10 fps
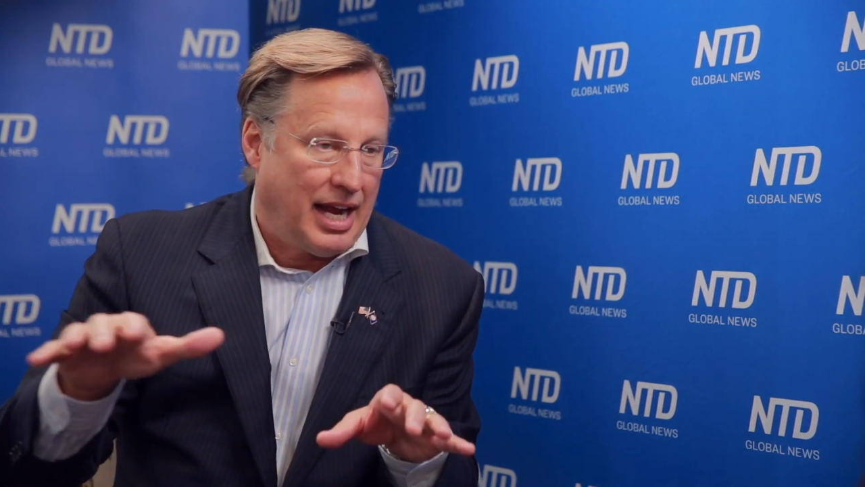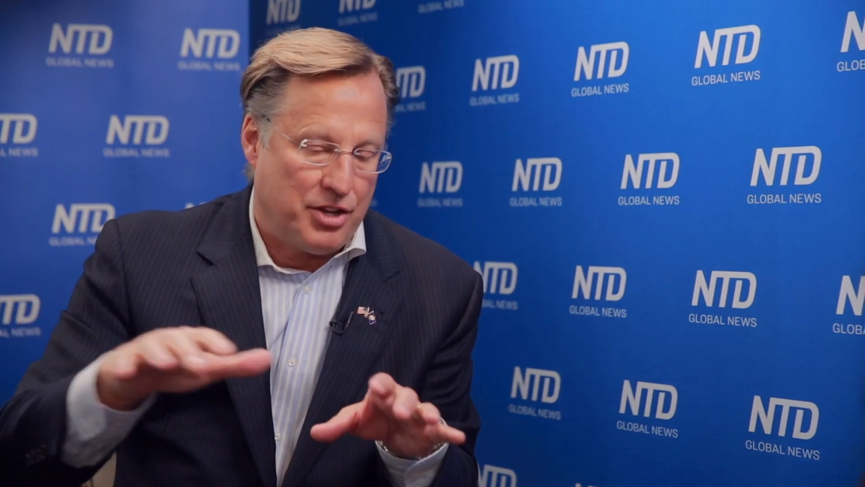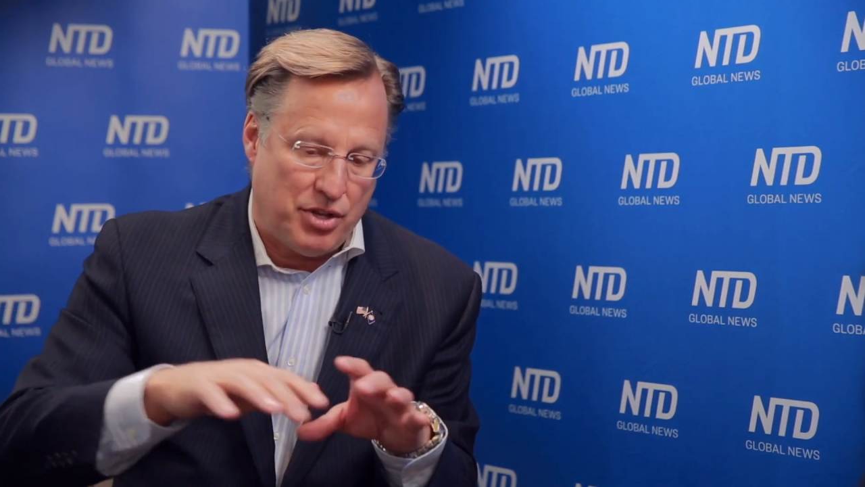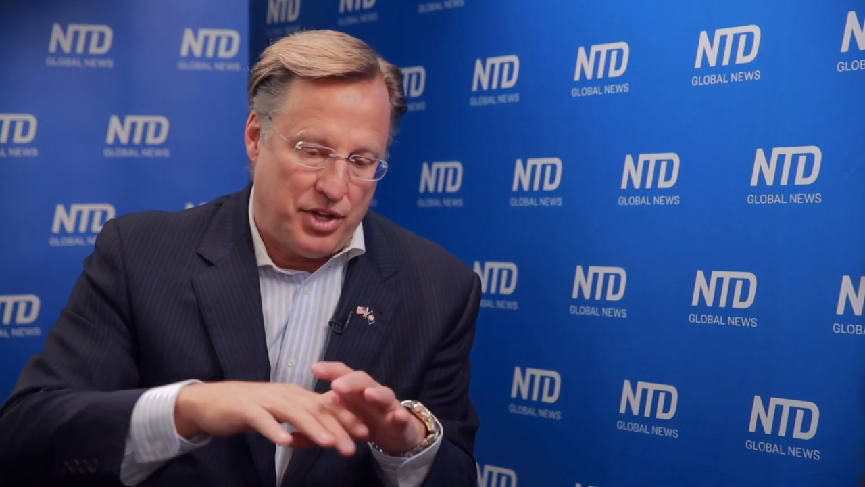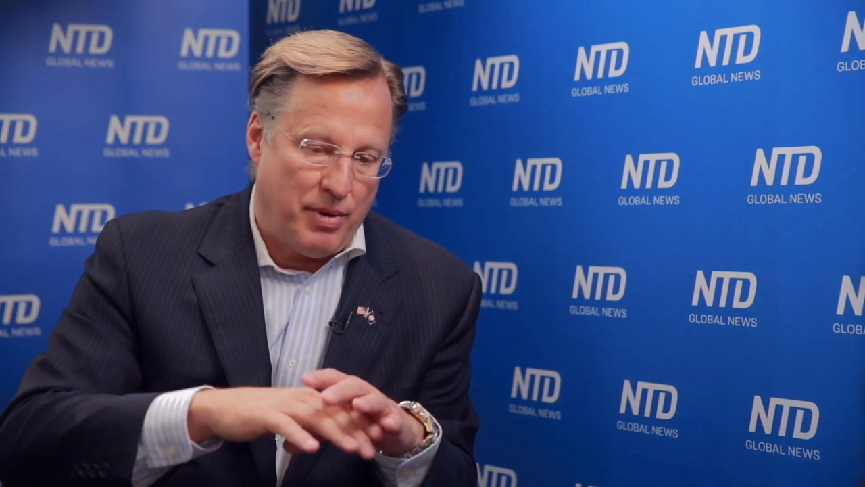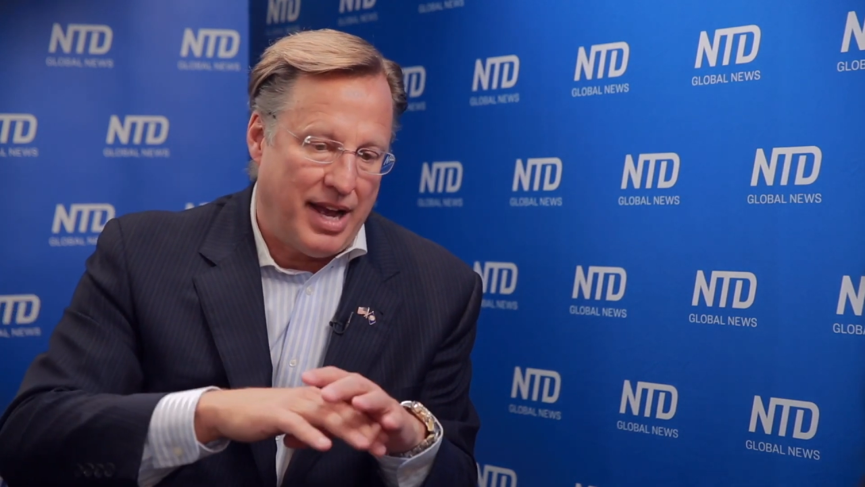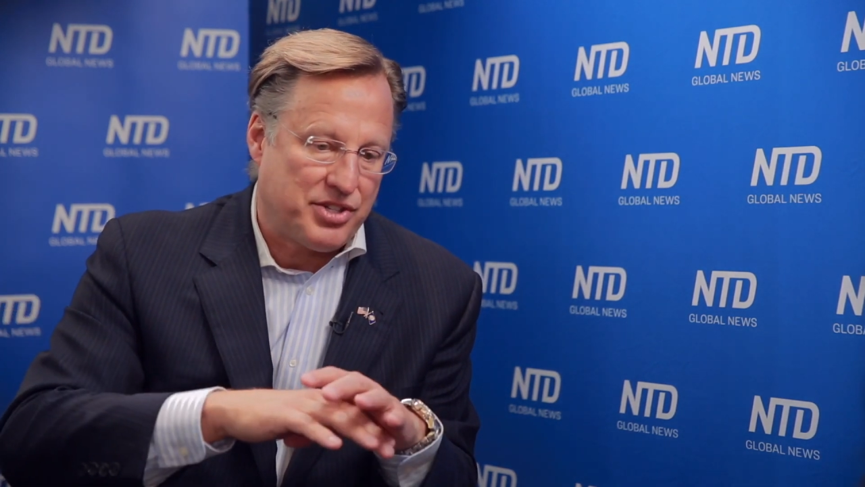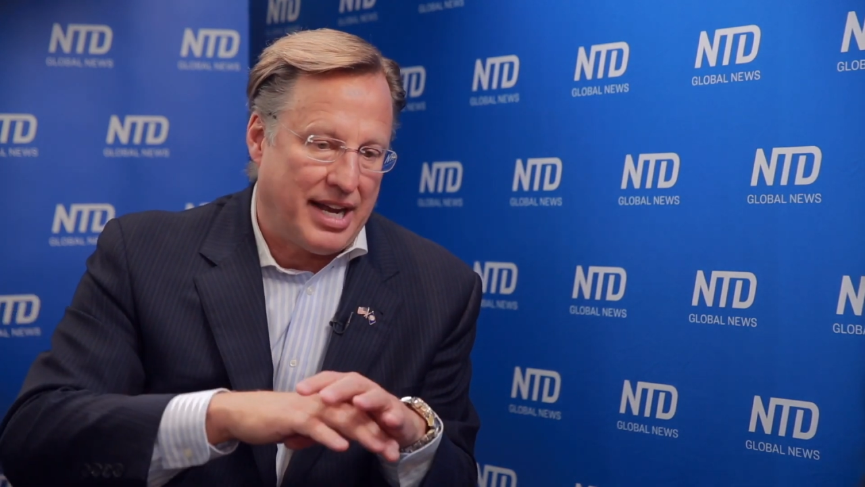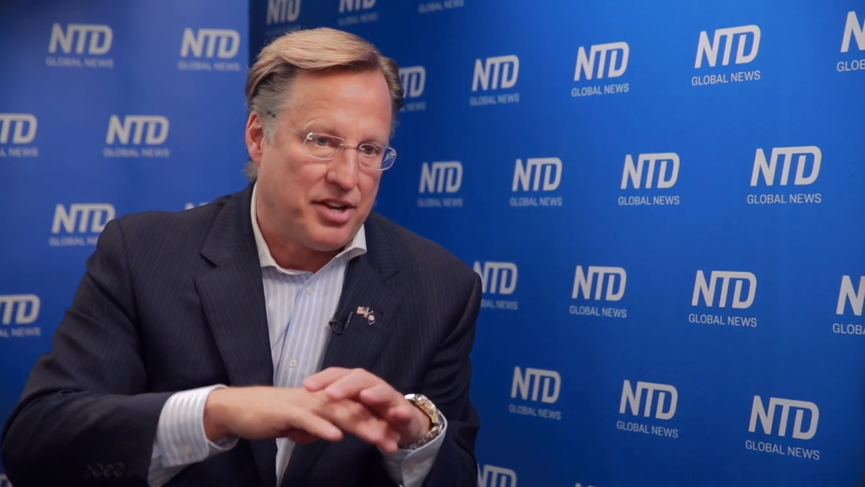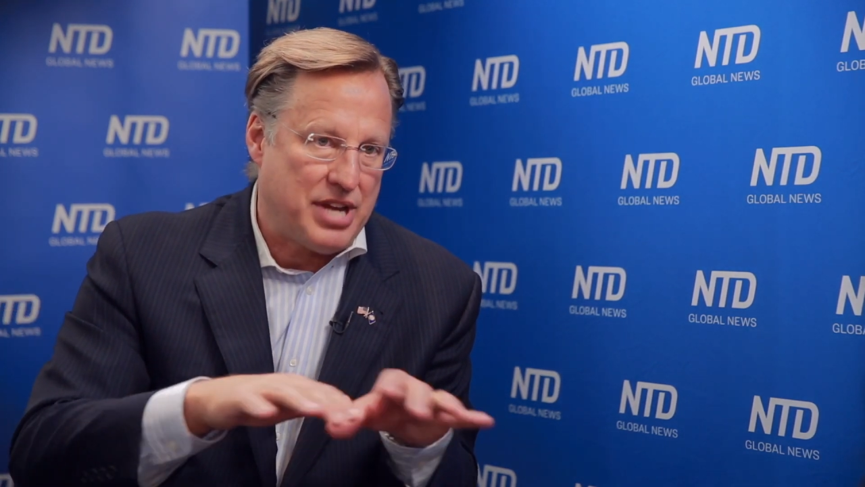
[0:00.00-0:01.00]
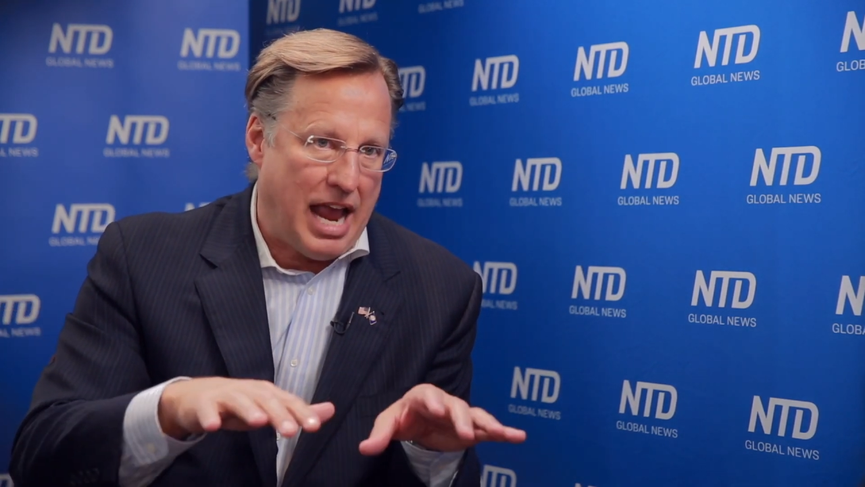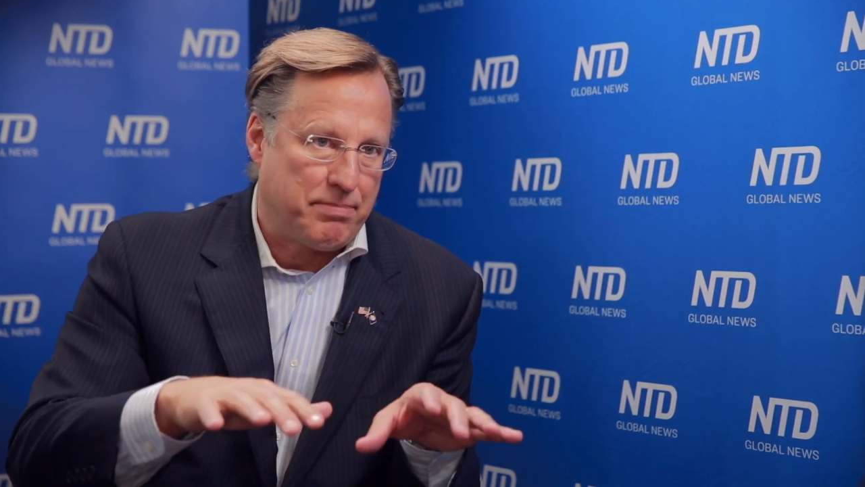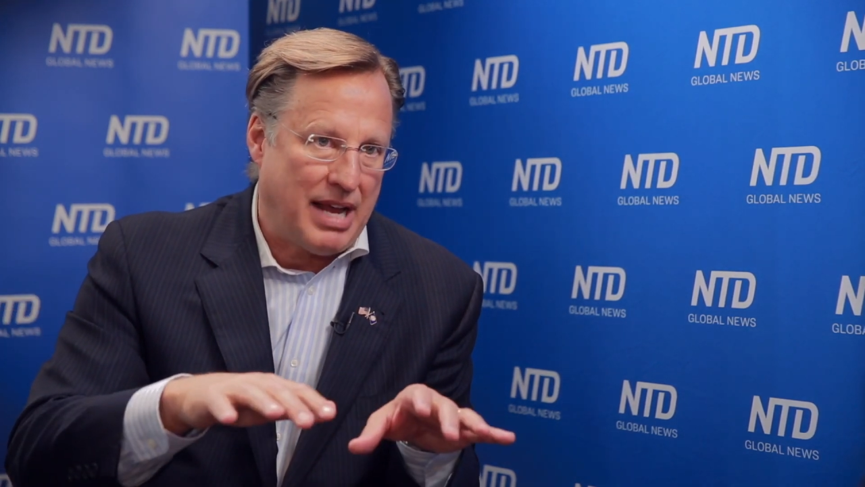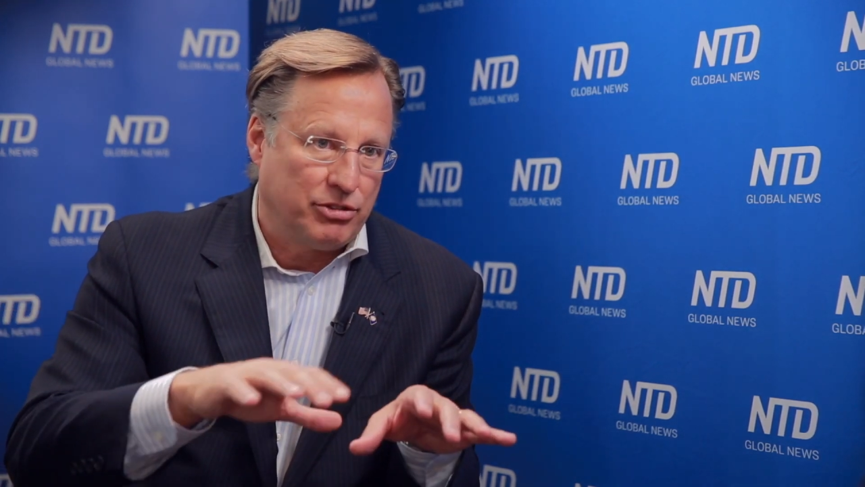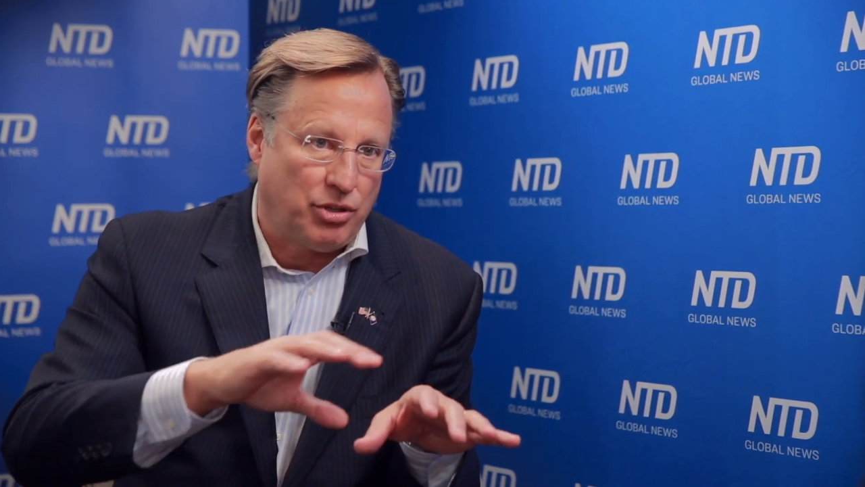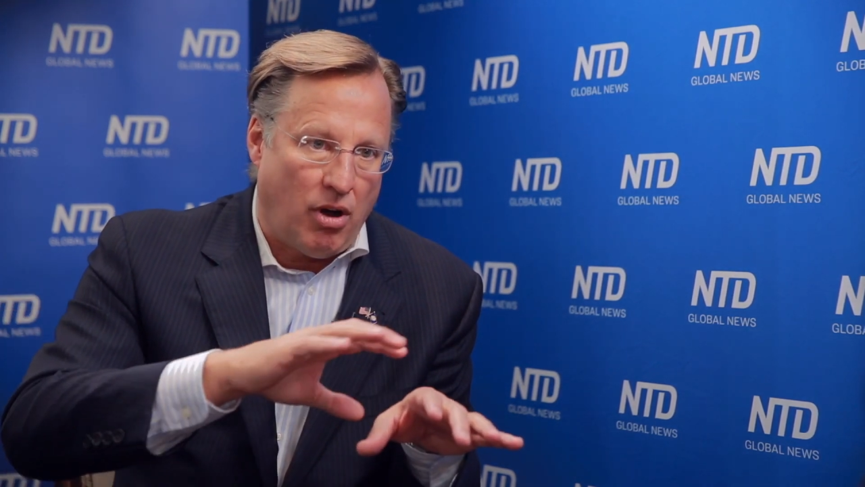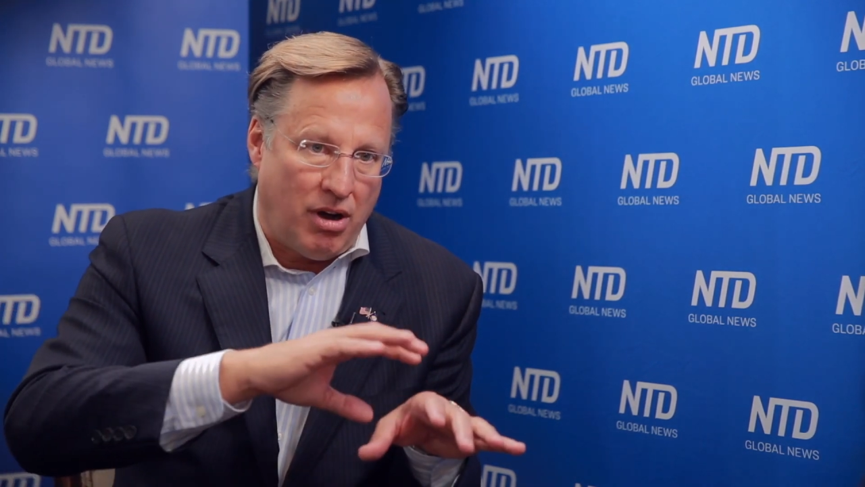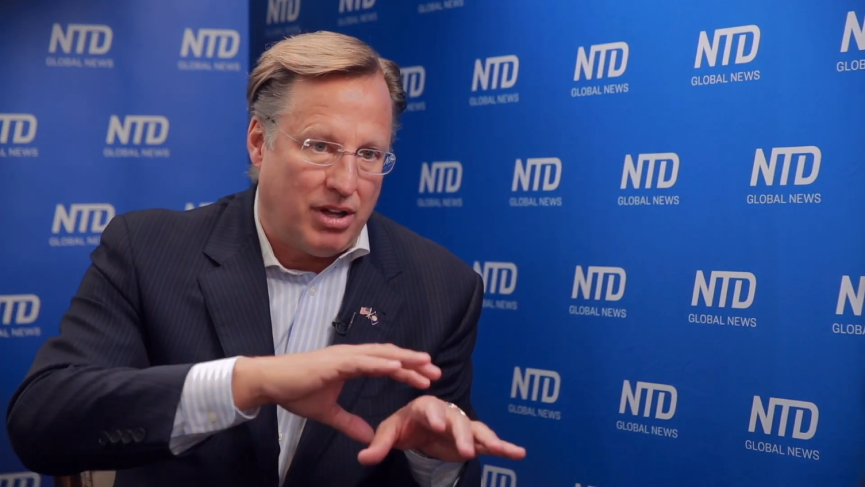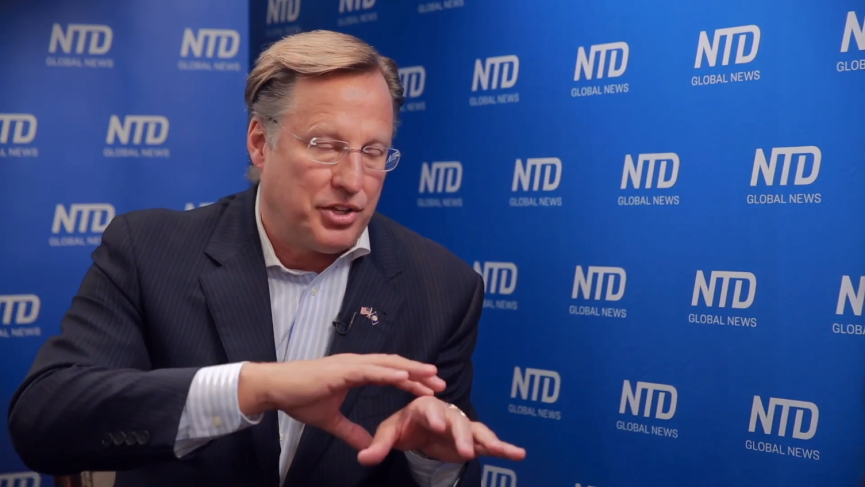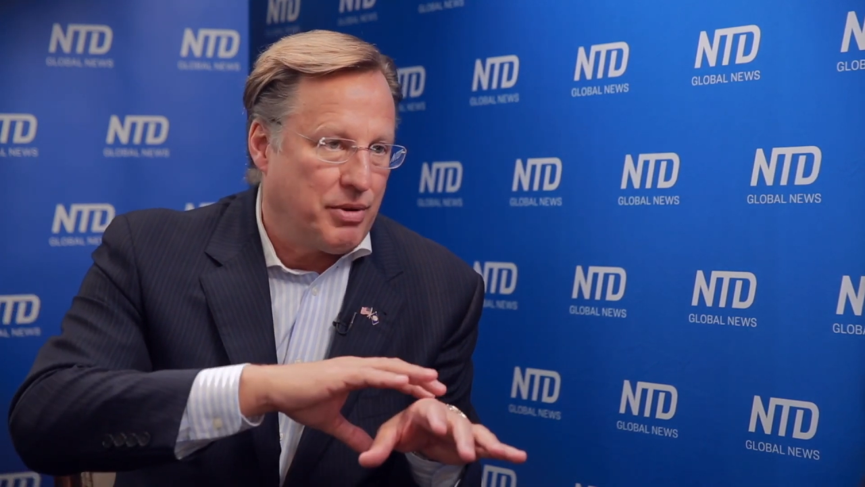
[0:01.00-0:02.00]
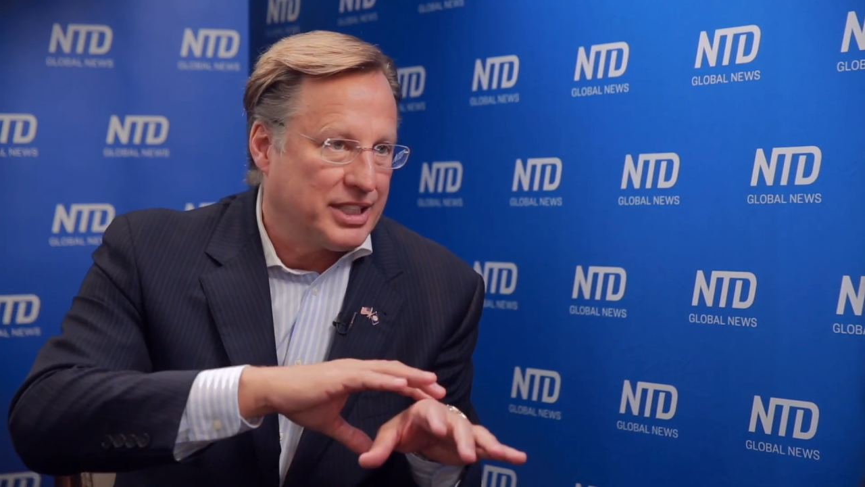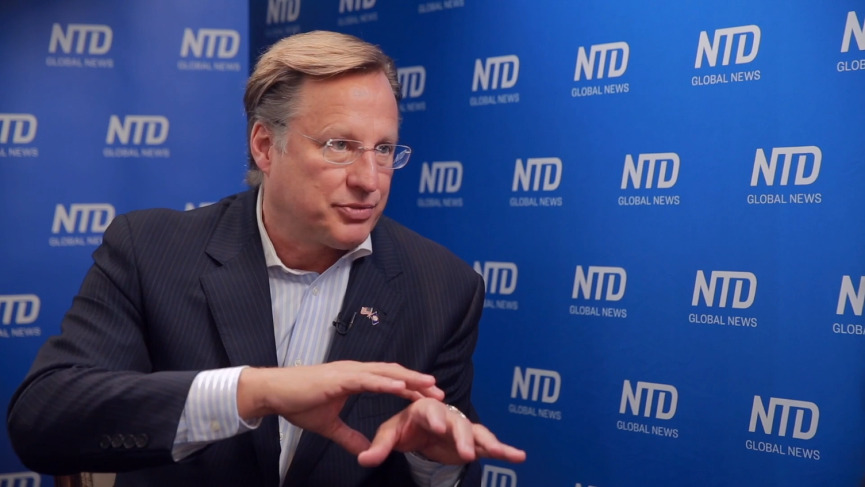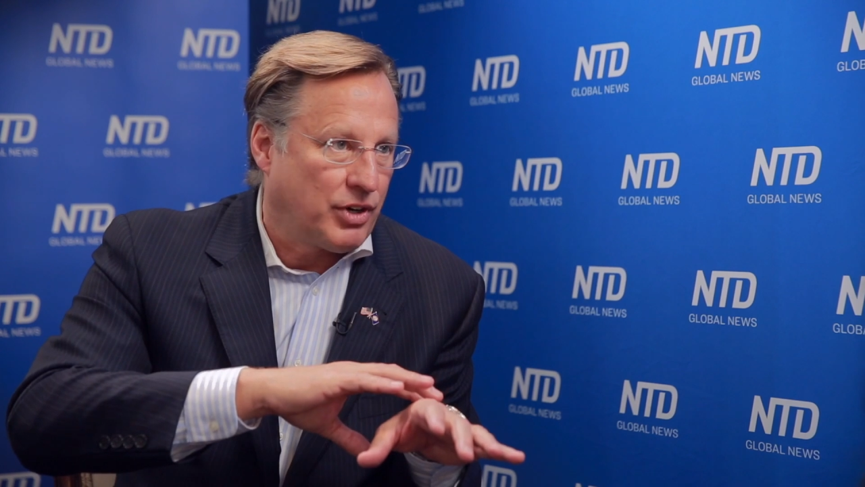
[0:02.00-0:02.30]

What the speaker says: and so the U.S. kind of tapped out. So all U.S.